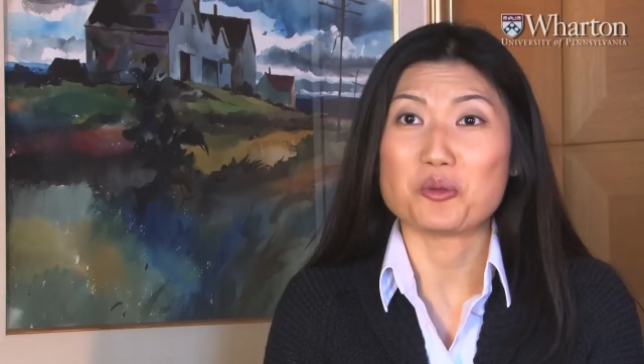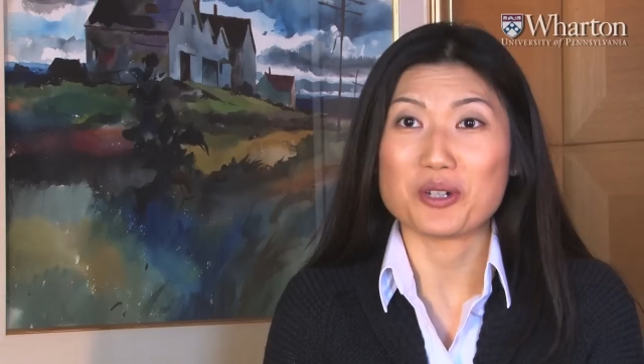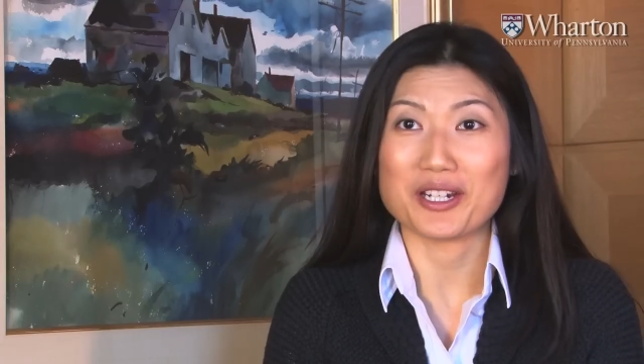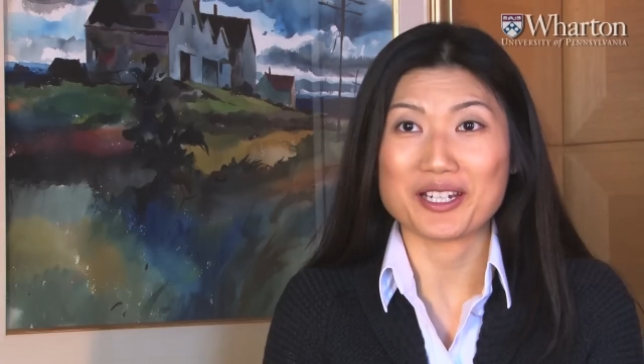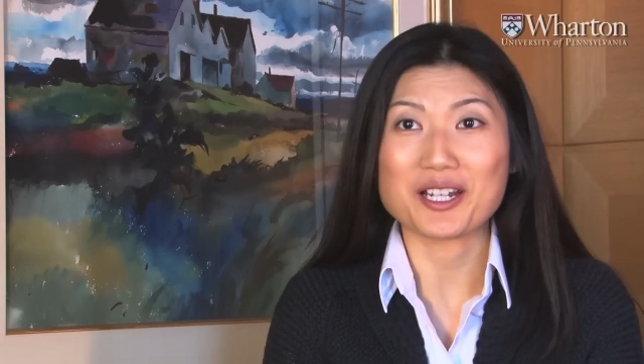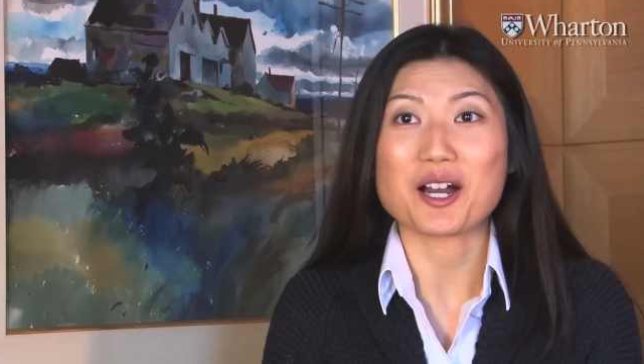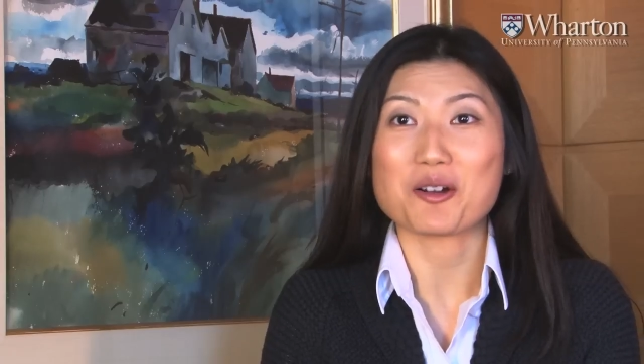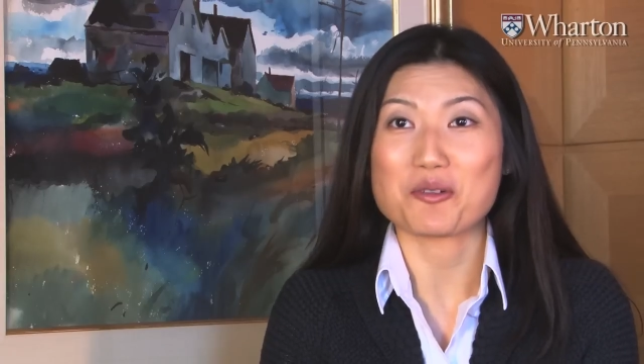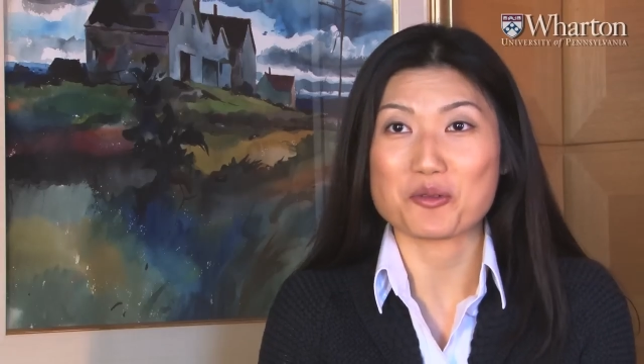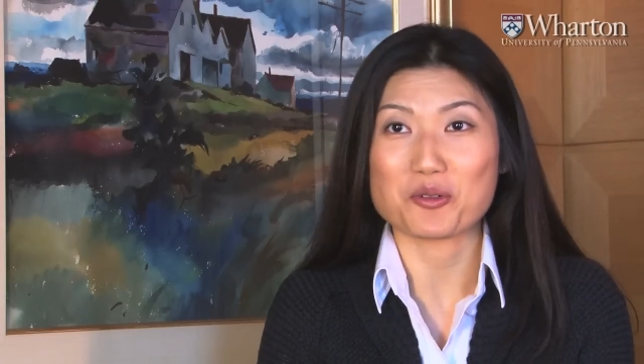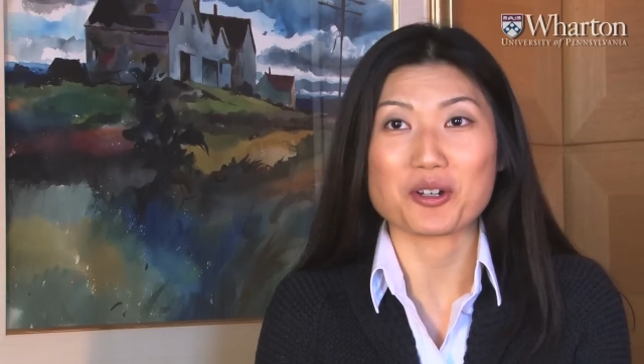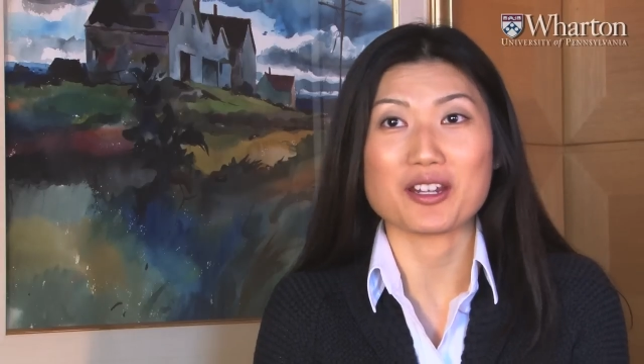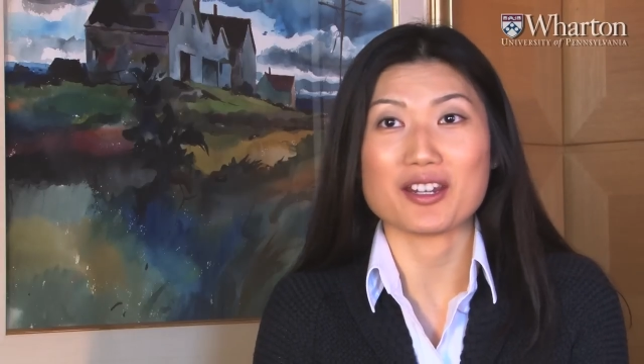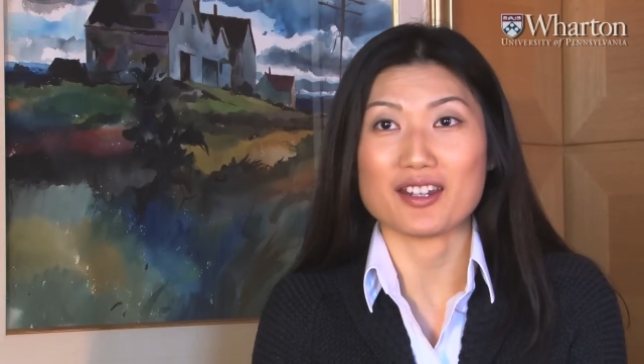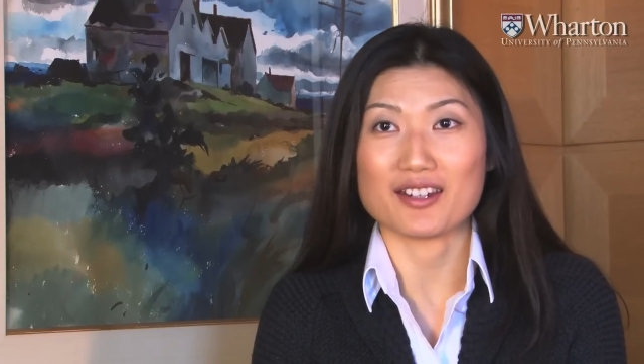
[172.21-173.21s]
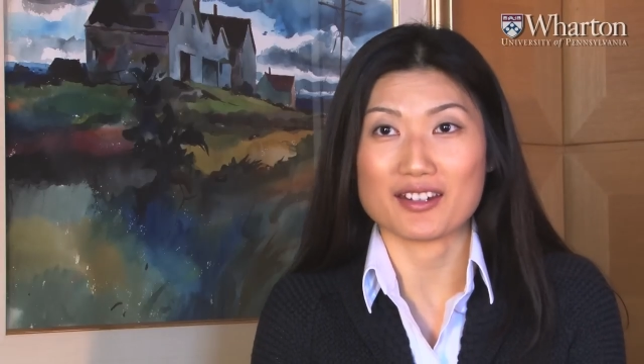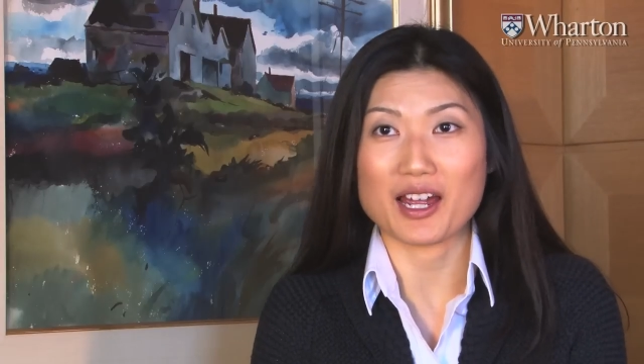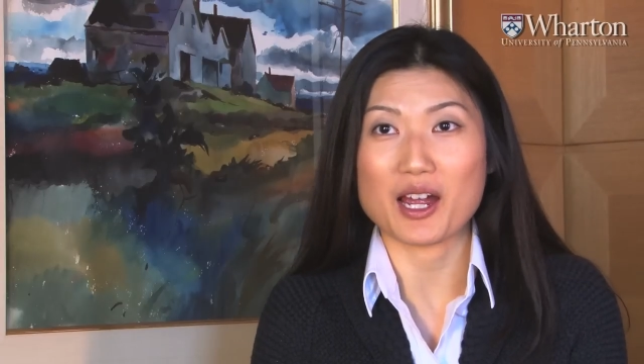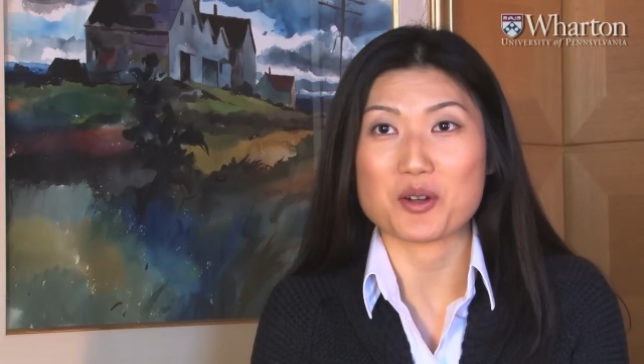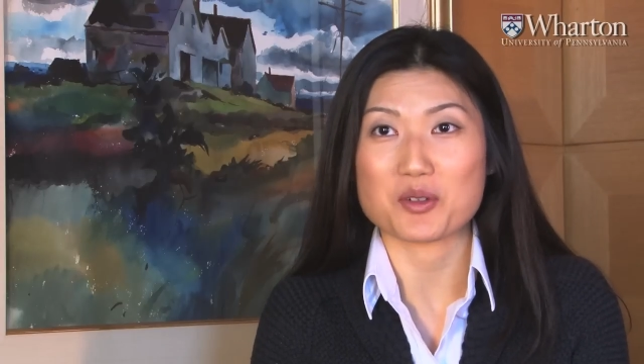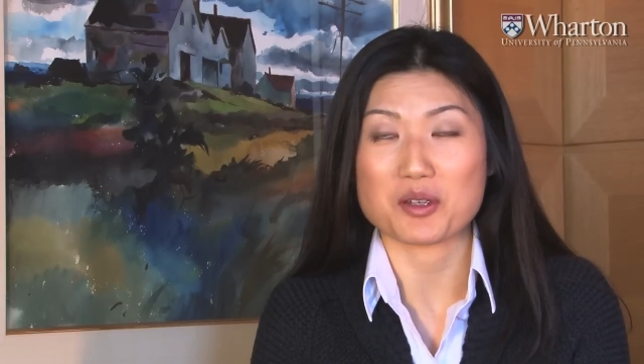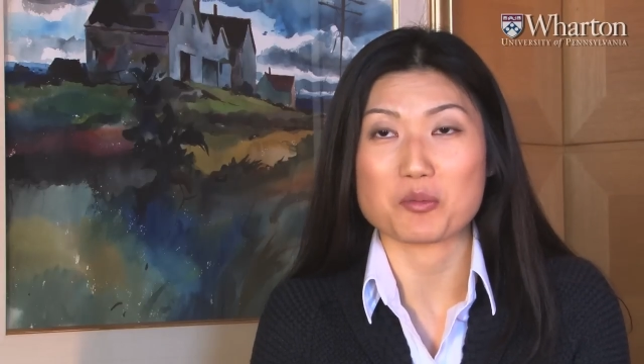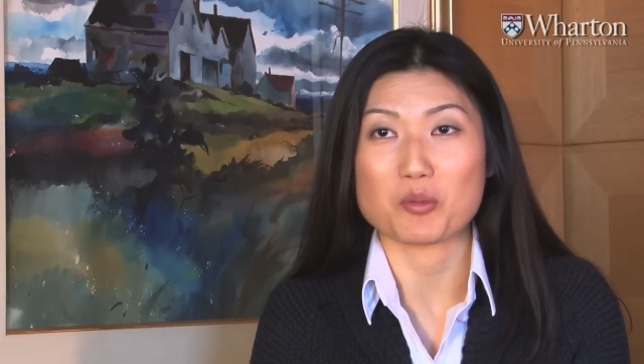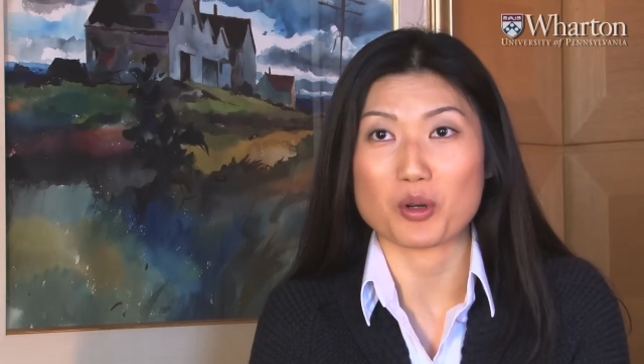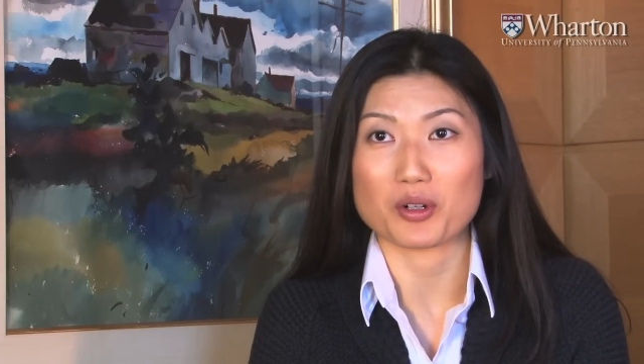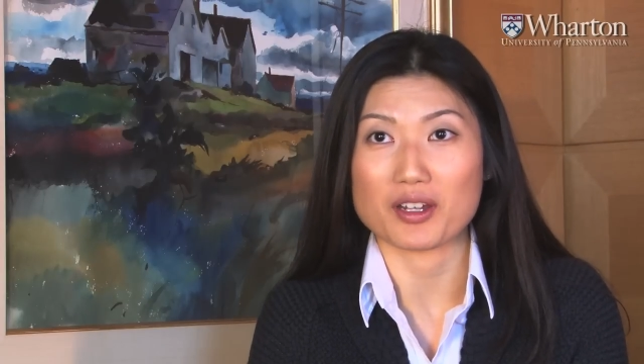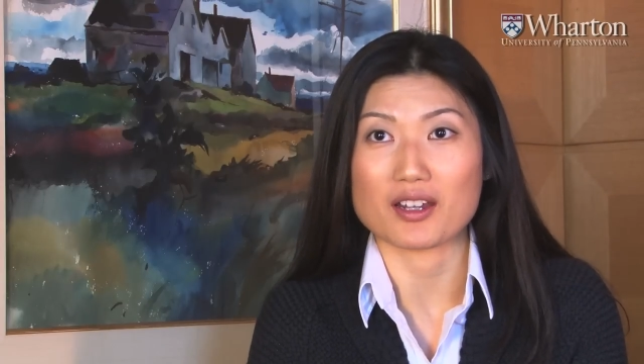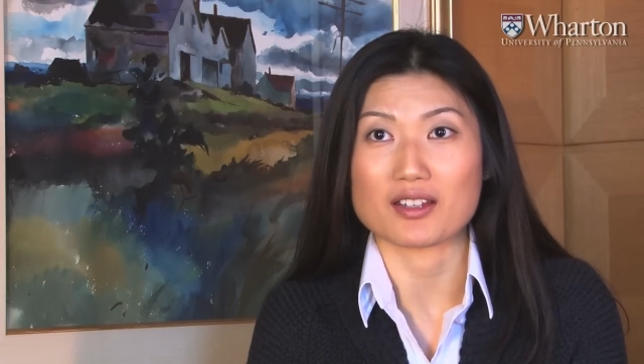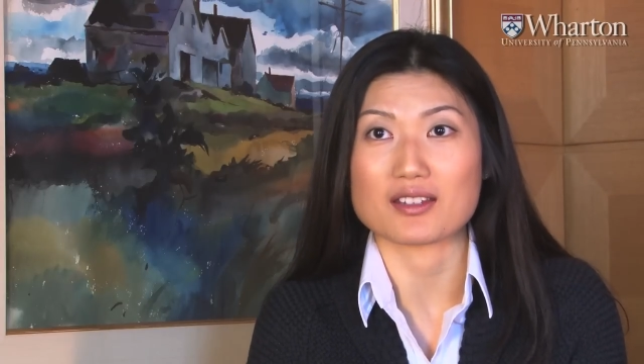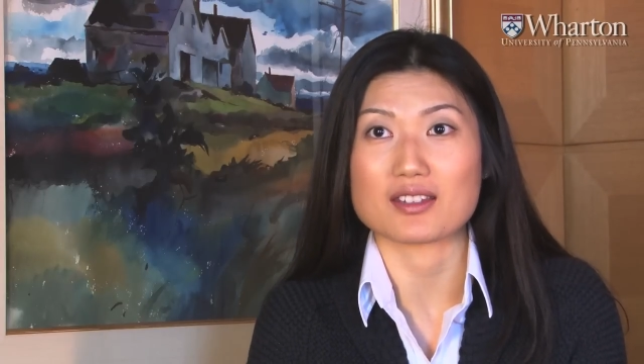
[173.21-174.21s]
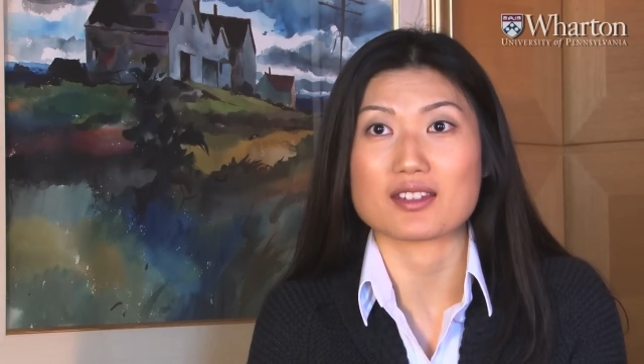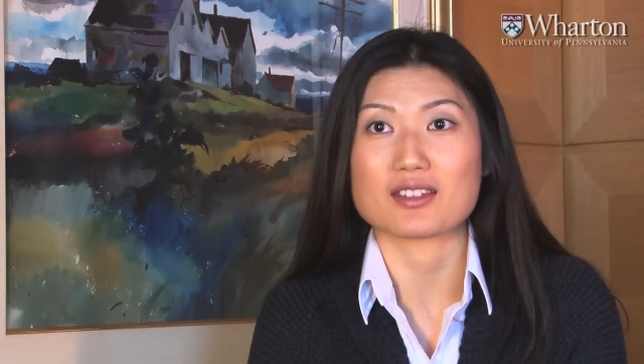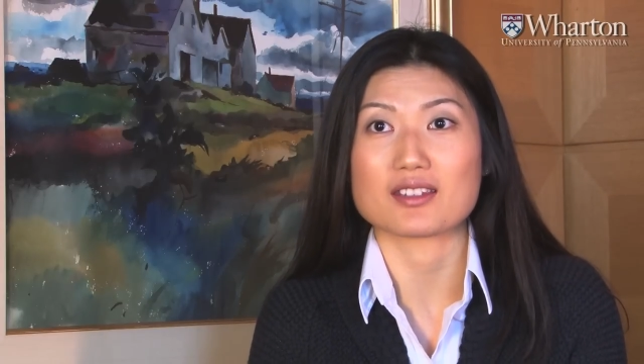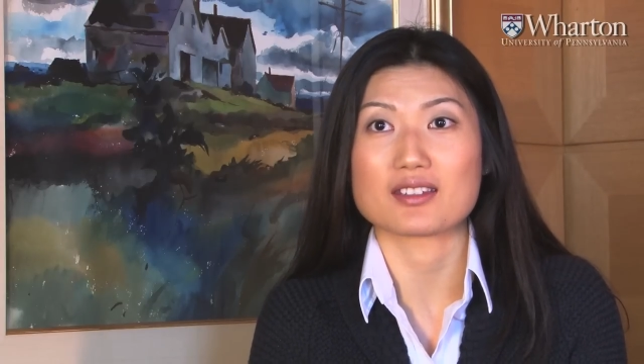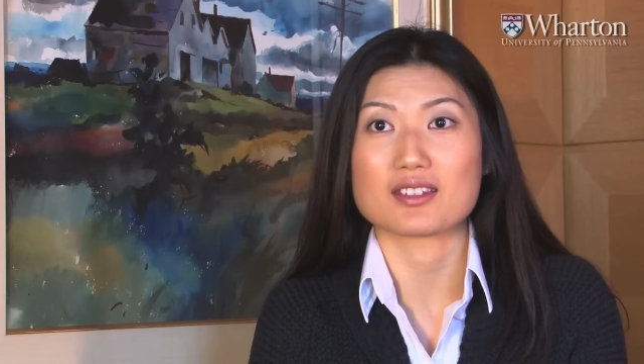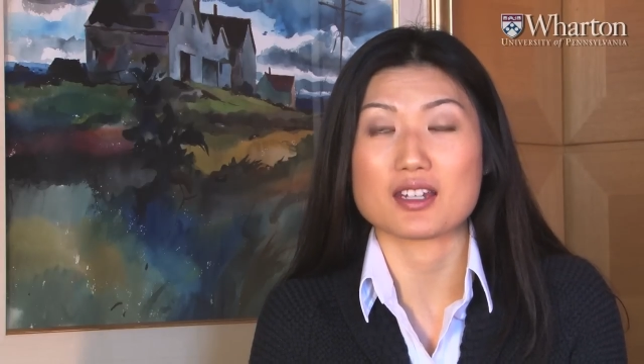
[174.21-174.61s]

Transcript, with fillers: Recovery in housing markets